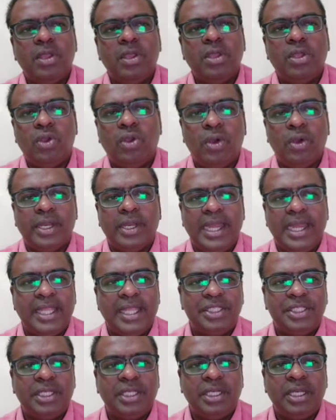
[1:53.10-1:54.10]

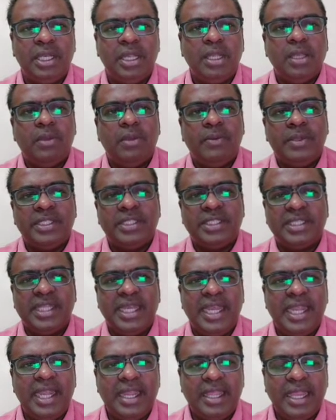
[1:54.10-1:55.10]
Correlation, which is an
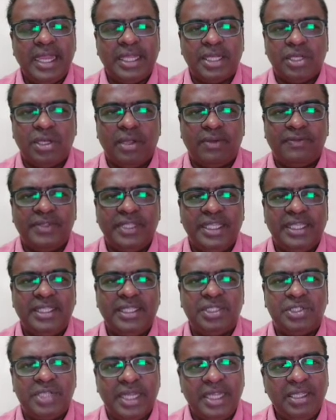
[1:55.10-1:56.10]
indicator of the
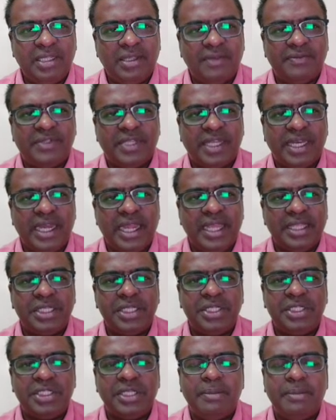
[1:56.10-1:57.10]
strength of the
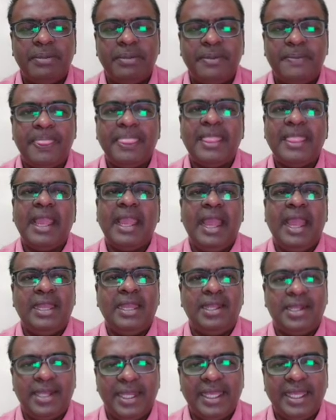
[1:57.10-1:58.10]
relationship. And
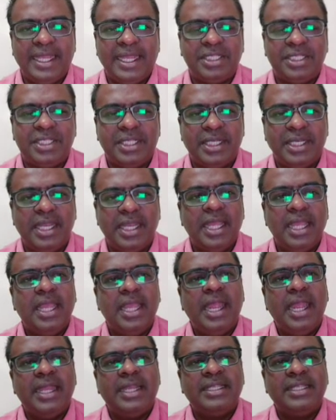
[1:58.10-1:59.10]
regression,
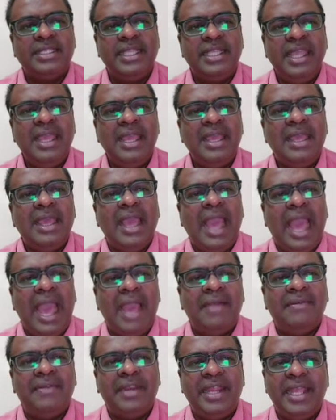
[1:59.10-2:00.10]
it is the
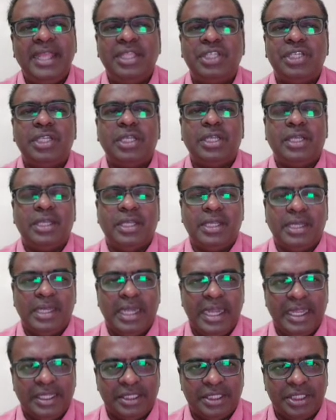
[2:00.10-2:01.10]
average
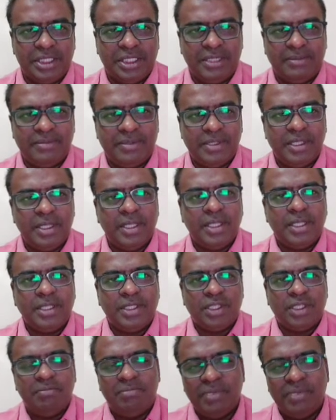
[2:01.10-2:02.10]
relationship.
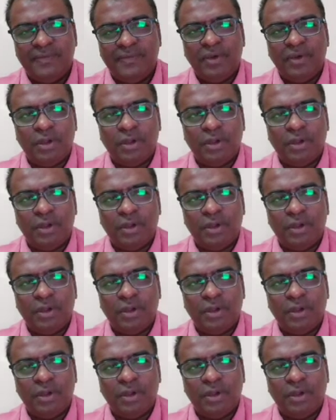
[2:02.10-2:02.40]
So before